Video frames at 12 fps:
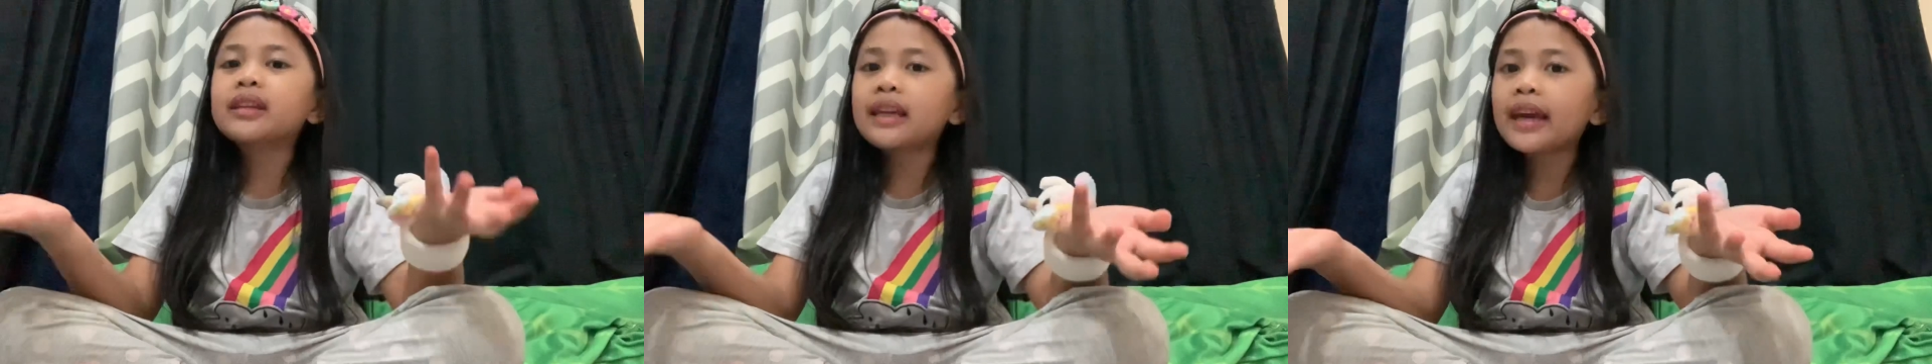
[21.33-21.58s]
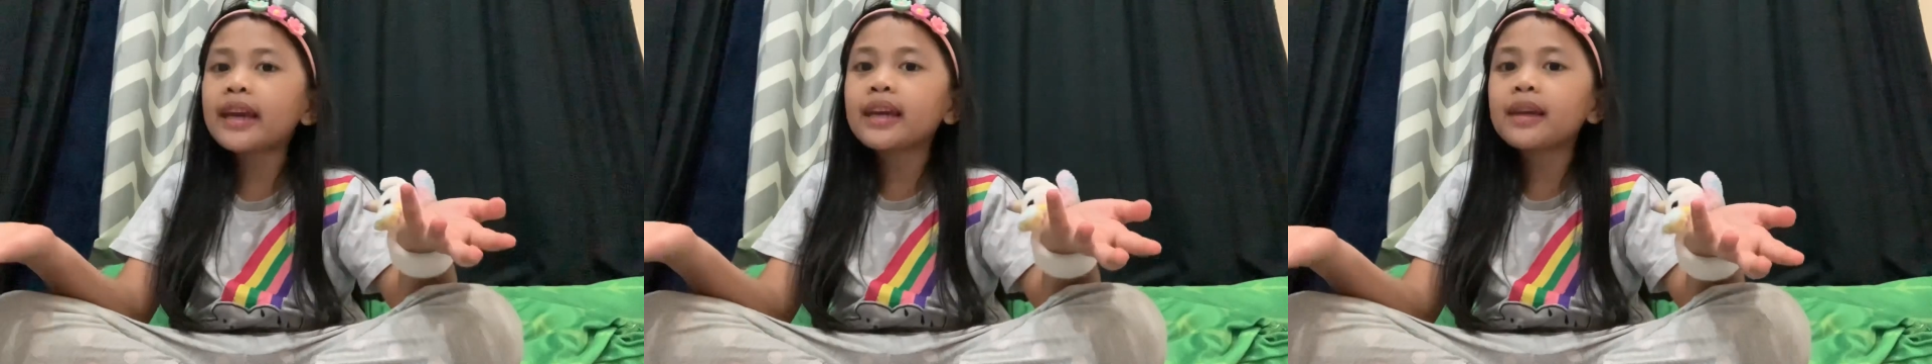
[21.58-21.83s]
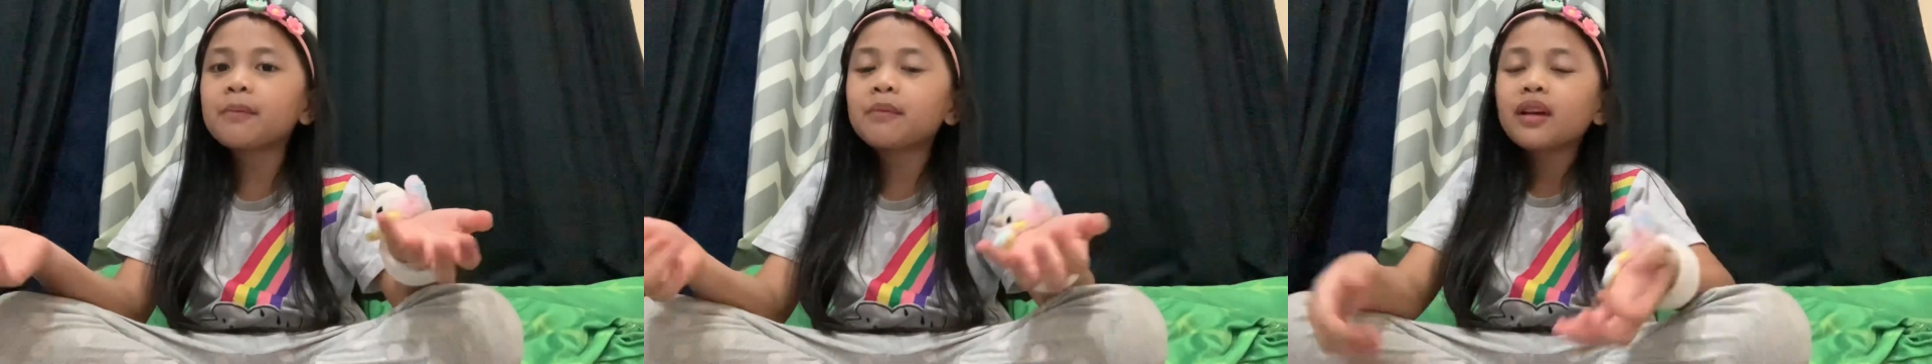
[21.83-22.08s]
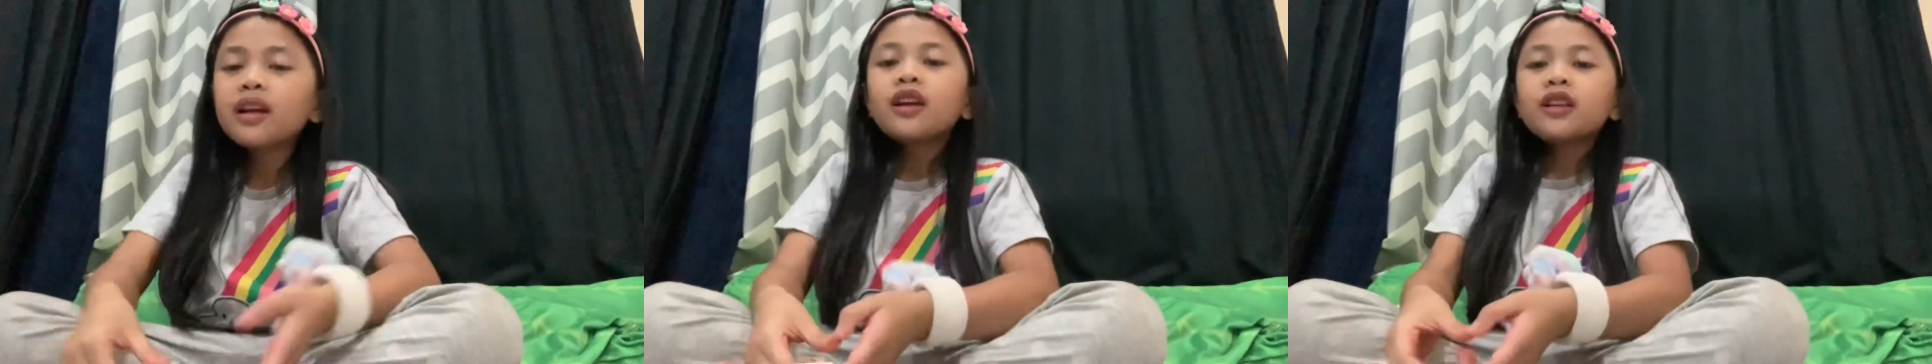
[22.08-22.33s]
game.
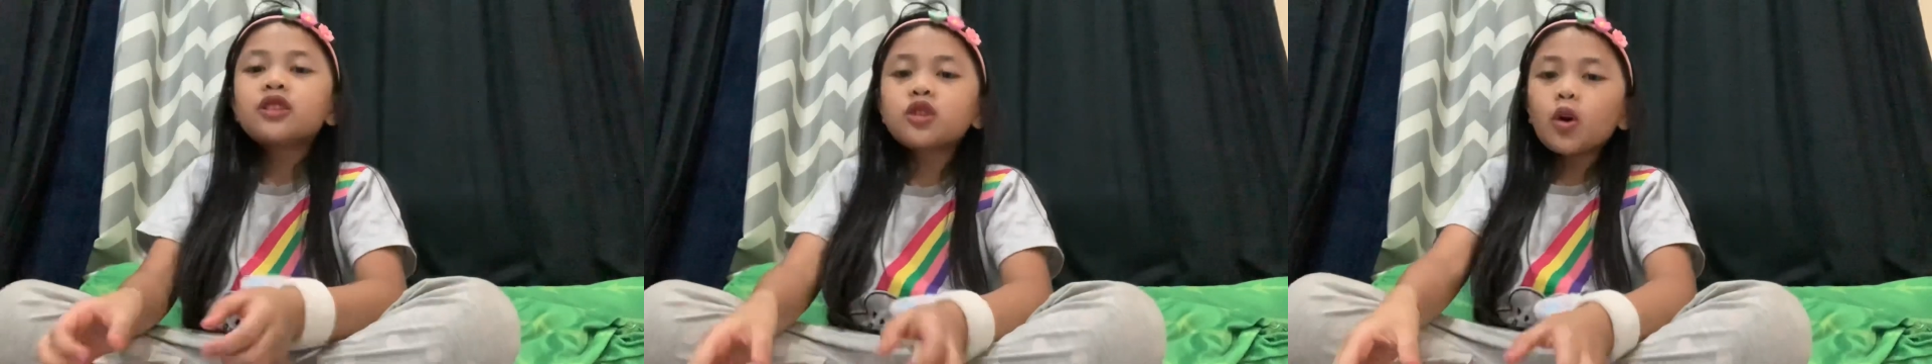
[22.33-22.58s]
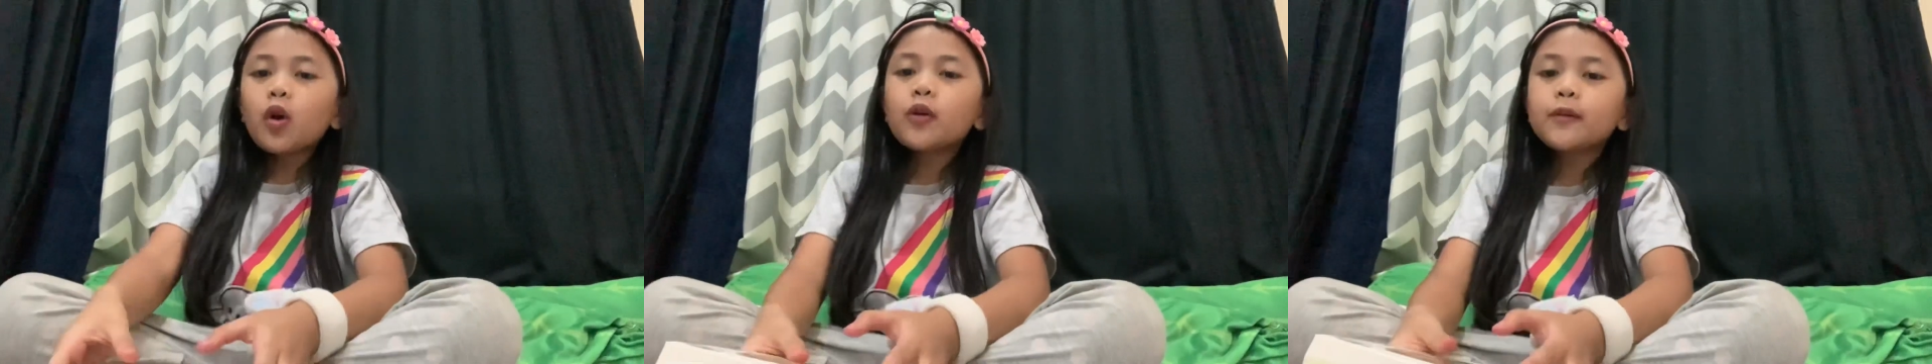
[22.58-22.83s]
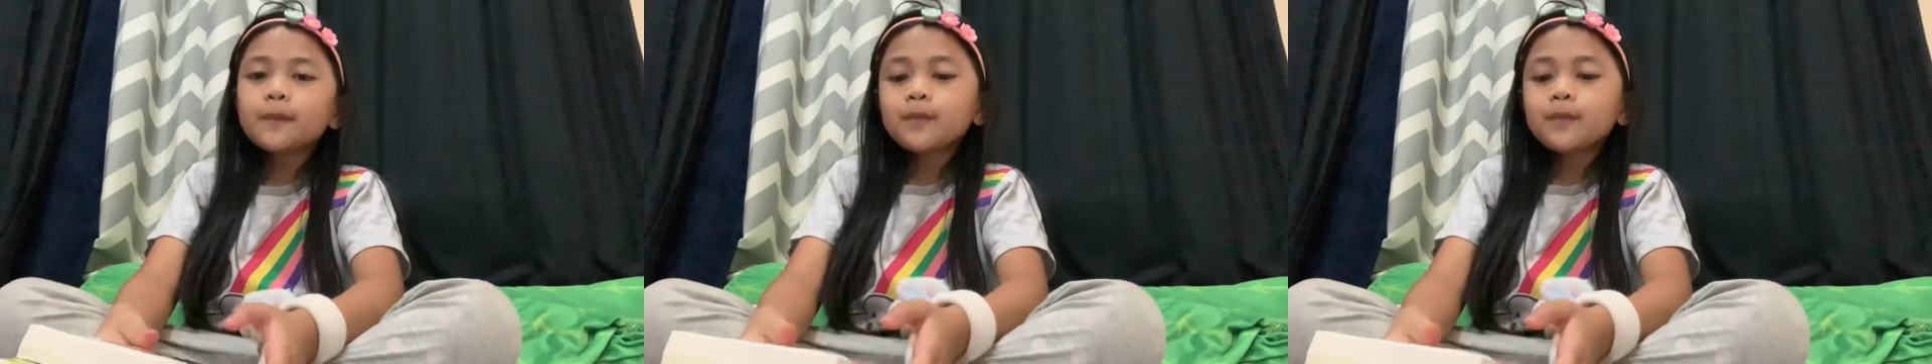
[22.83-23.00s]
So